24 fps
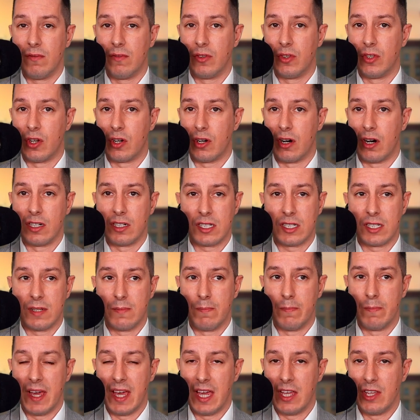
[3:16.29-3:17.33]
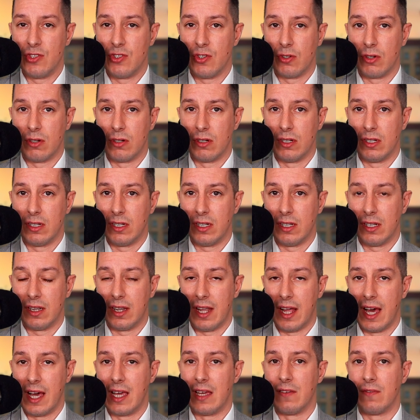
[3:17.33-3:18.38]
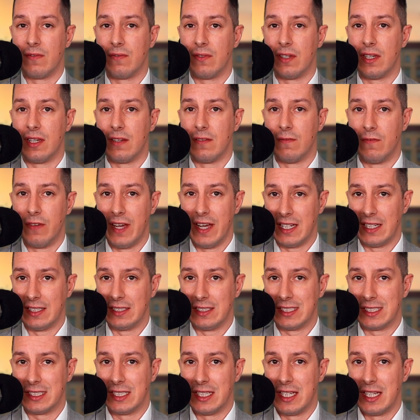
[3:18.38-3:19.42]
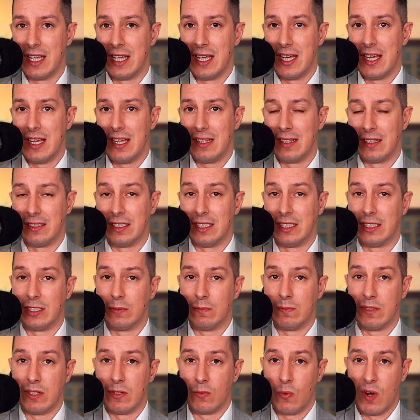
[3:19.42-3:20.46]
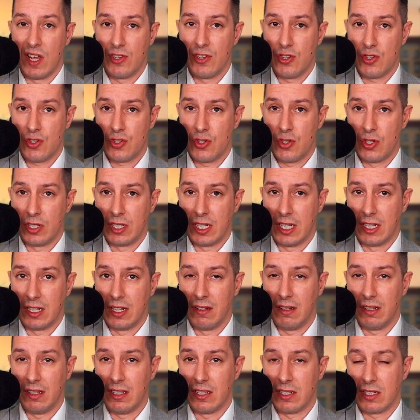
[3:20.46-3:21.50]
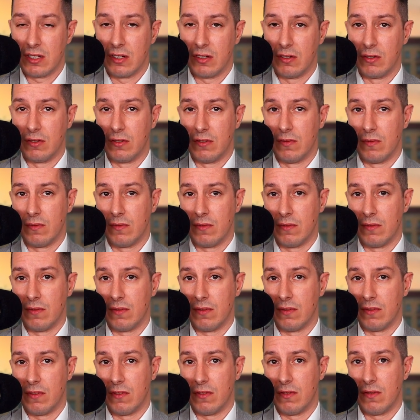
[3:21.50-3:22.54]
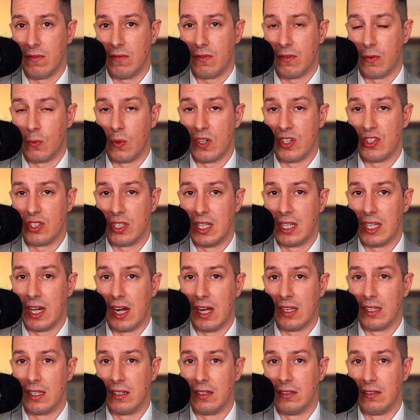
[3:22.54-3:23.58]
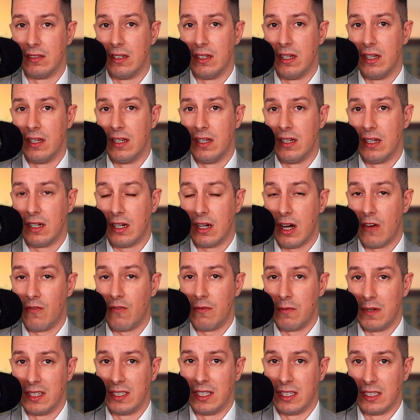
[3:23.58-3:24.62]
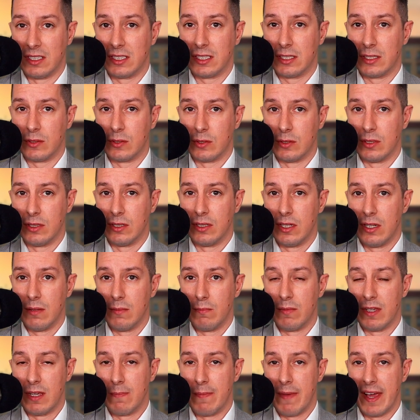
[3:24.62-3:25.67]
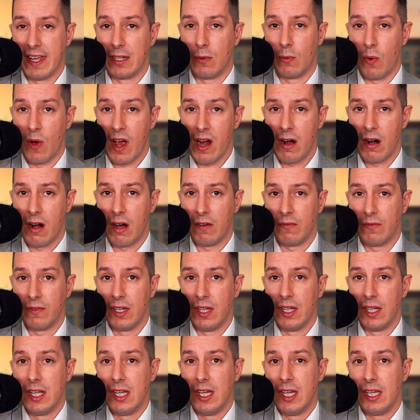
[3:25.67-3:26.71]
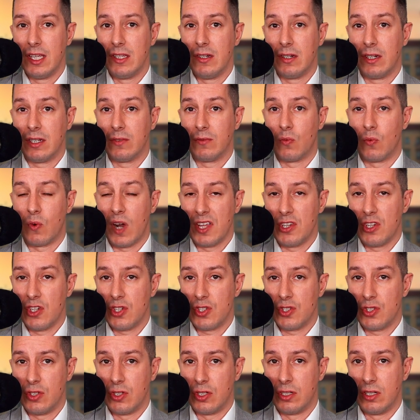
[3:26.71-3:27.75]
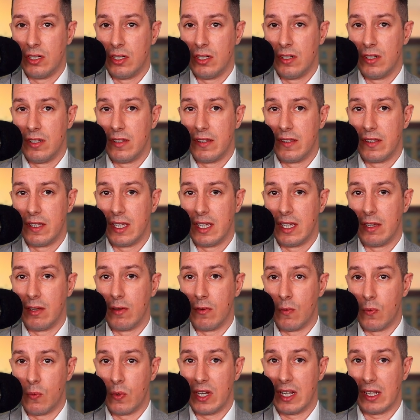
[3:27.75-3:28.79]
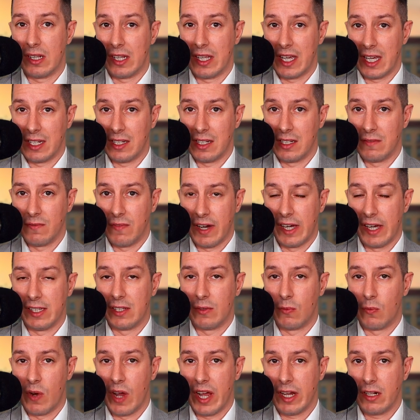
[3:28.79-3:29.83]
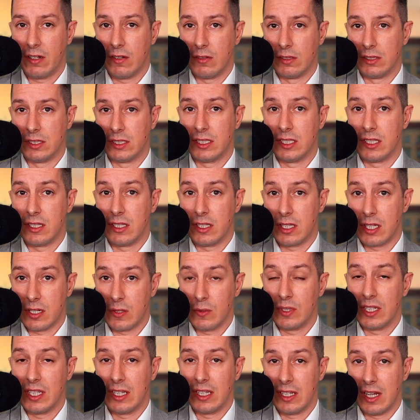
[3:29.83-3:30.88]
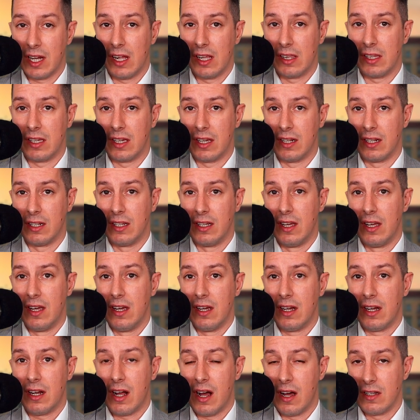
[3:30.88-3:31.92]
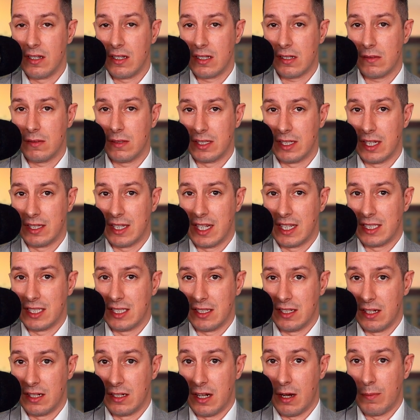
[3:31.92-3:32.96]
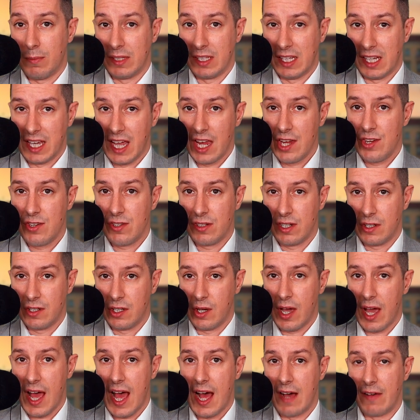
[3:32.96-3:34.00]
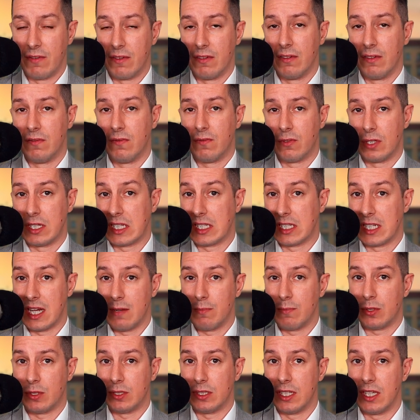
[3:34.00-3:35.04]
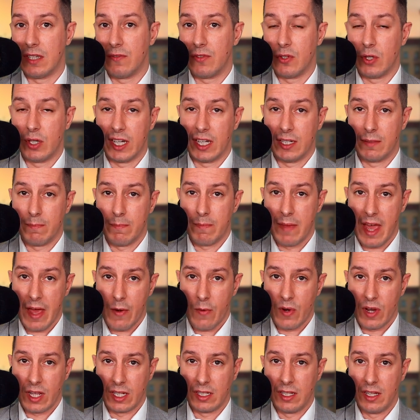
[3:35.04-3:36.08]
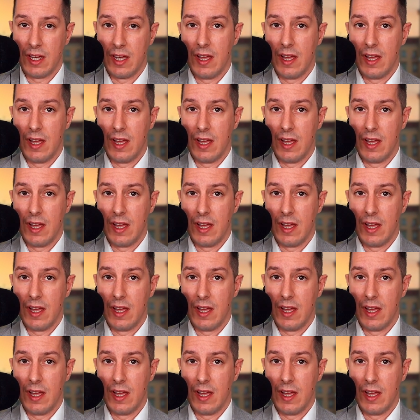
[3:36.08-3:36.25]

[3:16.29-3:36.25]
there are some major life events that need to be registered in Italy, so for which the Italian government needs to be made aware of, you can register the related vital records through the Italian consulate. That's an obligation that you have. For example, if you get married,